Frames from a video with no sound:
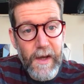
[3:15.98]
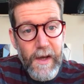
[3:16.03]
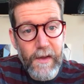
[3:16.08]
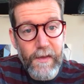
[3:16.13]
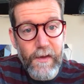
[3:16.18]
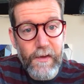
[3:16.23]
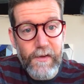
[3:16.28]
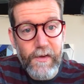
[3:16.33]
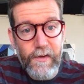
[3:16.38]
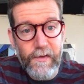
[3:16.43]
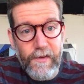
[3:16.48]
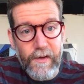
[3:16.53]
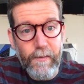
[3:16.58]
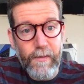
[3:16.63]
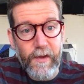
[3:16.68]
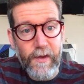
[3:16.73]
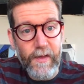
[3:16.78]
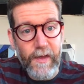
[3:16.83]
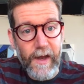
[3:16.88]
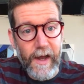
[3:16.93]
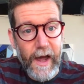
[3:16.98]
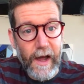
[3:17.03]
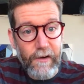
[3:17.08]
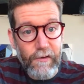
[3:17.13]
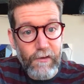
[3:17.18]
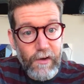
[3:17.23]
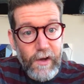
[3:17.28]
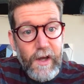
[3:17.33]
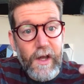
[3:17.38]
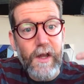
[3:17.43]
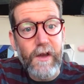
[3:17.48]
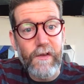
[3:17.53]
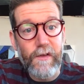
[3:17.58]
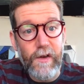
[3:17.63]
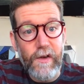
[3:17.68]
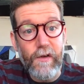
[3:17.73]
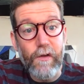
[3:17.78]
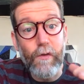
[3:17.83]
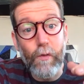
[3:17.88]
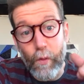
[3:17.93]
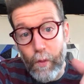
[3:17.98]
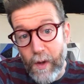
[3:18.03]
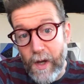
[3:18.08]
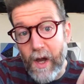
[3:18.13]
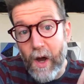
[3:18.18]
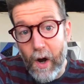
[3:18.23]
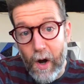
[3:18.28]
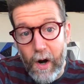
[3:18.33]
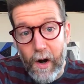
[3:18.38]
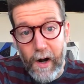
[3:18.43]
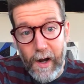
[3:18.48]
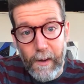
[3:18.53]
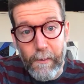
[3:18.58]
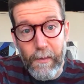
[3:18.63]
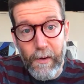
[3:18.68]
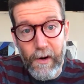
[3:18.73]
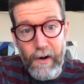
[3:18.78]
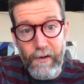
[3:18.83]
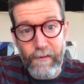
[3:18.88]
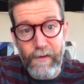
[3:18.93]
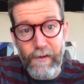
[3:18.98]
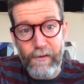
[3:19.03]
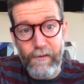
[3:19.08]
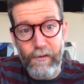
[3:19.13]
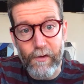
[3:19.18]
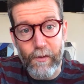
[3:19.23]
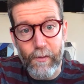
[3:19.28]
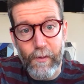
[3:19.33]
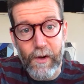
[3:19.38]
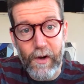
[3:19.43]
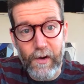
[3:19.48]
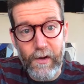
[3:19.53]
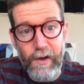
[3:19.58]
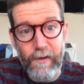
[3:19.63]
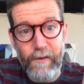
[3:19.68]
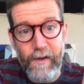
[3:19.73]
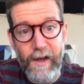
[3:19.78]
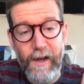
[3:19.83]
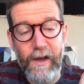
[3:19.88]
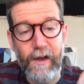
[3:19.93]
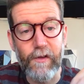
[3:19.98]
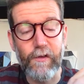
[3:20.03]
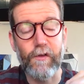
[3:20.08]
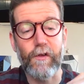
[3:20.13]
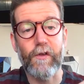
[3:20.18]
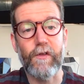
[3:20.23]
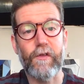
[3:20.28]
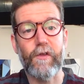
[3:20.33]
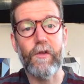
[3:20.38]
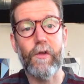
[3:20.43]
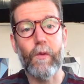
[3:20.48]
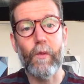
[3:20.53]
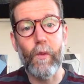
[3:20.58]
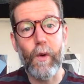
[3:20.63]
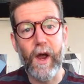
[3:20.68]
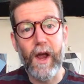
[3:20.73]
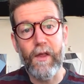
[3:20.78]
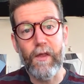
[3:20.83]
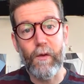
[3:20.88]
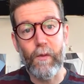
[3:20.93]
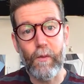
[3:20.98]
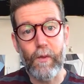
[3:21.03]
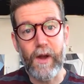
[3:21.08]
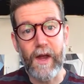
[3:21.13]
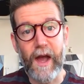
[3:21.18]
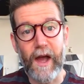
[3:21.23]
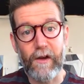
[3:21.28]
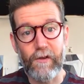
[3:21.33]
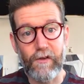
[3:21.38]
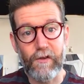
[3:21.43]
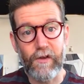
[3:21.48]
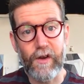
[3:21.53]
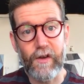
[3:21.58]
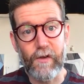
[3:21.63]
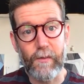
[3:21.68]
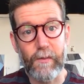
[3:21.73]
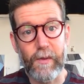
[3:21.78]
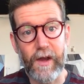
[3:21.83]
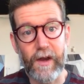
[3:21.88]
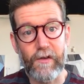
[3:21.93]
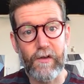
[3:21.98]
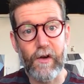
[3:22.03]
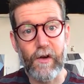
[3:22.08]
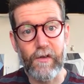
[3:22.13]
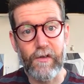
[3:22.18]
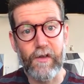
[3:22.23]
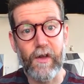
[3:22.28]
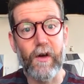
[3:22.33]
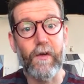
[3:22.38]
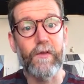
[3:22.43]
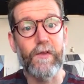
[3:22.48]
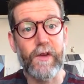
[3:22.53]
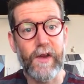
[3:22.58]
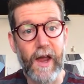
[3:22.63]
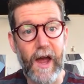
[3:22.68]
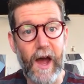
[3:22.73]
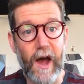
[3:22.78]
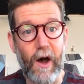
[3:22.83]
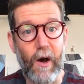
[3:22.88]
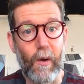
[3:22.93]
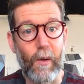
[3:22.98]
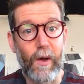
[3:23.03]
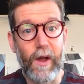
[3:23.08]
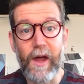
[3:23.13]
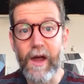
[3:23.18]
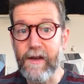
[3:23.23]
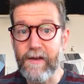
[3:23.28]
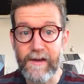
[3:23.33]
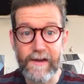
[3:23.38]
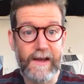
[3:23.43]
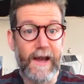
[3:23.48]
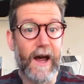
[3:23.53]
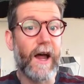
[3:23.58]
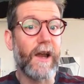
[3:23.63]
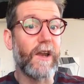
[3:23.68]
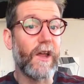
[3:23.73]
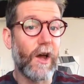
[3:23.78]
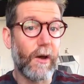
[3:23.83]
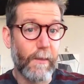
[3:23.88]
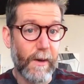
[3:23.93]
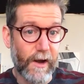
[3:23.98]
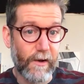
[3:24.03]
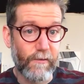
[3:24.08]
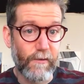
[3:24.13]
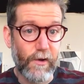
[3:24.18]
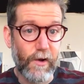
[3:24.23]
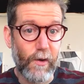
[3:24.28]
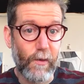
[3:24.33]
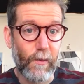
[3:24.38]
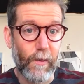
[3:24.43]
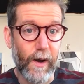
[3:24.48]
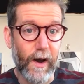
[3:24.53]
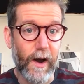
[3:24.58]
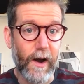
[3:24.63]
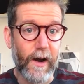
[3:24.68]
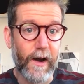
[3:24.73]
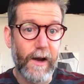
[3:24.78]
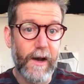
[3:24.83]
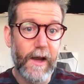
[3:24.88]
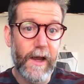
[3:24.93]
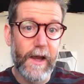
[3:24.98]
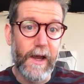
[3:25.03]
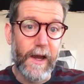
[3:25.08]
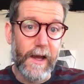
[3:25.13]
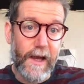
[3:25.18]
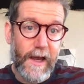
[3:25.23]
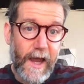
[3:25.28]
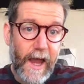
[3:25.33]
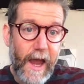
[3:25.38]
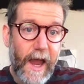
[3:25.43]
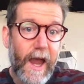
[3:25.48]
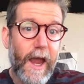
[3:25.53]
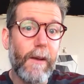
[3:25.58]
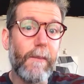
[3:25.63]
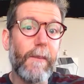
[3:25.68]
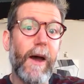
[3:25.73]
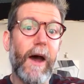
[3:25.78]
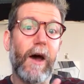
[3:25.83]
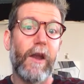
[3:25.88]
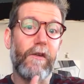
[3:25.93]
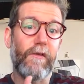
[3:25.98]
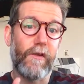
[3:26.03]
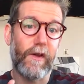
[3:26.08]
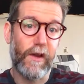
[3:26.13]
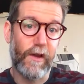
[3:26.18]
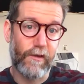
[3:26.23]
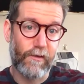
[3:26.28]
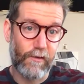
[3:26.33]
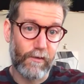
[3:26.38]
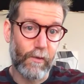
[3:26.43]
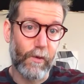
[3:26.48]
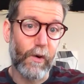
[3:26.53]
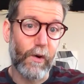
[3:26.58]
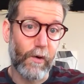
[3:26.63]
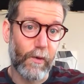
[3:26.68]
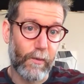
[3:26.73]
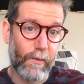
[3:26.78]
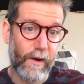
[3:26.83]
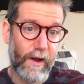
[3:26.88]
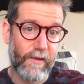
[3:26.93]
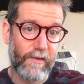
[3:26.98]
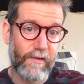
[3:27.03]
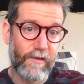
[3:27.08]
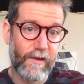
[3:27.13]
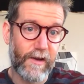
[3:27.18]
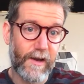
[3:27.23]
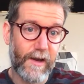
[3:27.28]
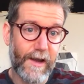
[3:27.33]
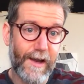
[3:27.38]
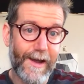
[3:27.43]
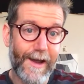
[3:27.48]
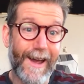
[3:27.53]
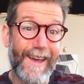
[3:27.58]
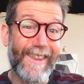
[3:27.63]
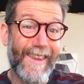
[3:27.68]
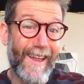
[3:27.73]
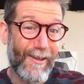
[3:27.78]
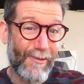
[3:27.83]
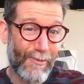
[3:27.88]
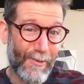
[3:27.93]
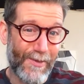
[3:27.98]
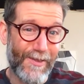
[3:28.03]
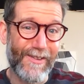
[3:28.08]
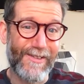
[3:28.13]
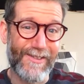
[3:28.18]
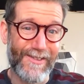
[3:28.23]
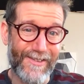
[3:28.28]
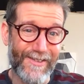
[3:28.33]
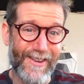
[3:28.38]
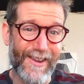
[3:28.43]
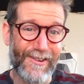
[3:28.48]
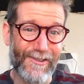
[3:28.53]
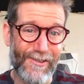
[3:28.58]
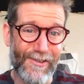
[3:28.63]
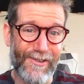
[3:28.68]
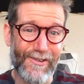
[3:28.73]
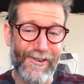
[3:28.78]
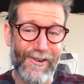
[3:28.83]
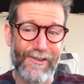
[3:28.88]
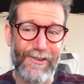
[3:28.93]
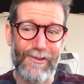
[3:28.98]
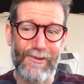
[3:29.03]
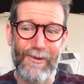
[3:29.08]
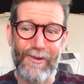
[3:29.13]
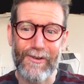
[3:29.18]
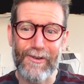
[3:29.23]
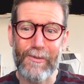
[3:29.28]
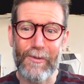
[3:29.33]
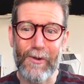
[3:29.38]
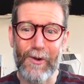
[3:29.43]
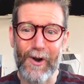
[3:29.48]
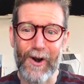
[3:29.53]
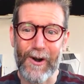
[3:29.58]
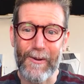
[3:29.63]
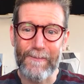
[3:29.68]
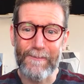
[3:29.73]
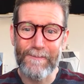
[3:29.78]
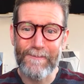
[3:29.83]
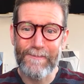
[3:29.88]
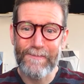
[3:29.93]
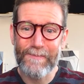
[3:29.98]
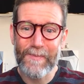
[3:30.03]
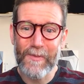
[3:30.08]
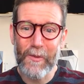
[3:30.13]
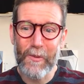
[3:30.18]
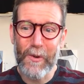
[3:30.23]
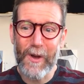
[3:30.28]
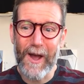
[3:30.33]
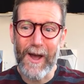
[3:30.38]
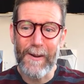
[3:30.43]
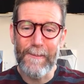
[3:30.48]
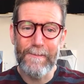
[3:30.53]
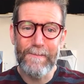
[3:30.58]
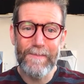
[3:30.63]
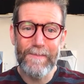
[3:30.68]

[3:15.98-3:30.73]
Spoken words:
This is something that actually continues. We are a part of history. We are living in history. So the way that we actually depict ourselves now did not come out of nowhere. It came out of a historical precedent, and that's what this discussion starts to explore. Okay?